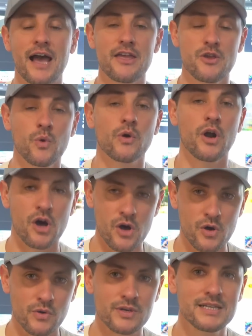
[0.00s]
at your
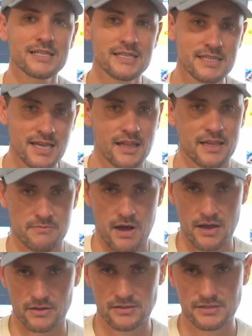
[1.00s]
own selling
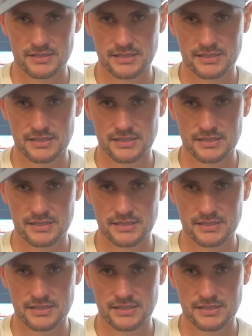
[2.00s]
model.